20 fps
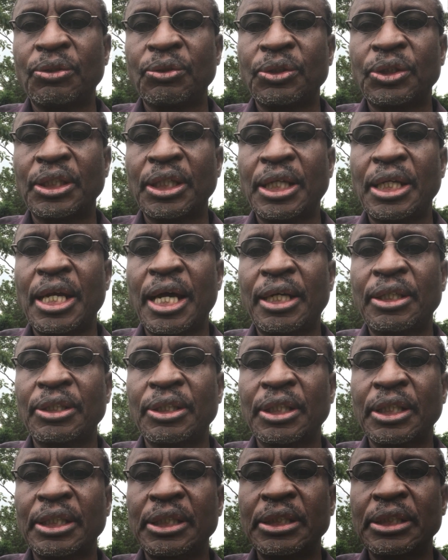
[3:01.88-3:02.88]
two
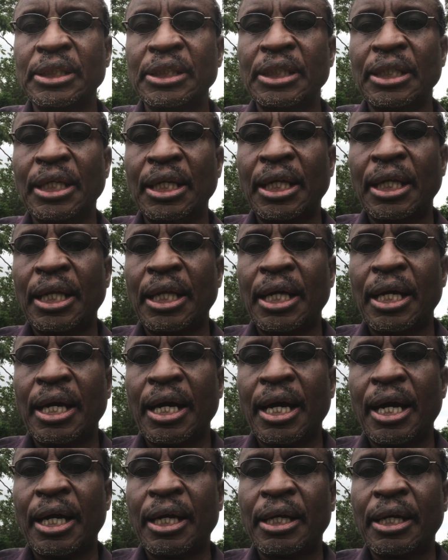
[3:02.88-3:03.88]
signatories,
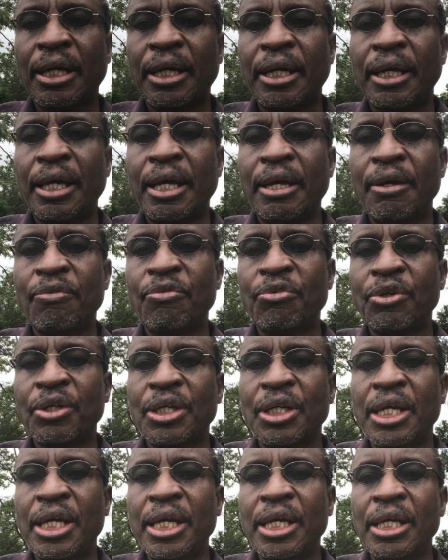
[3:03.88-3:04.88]
and every
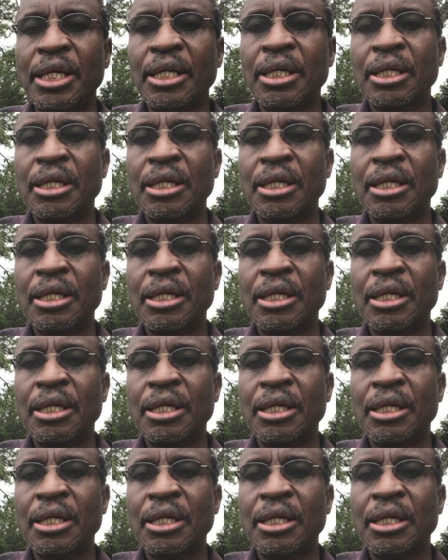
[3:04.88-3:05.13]
day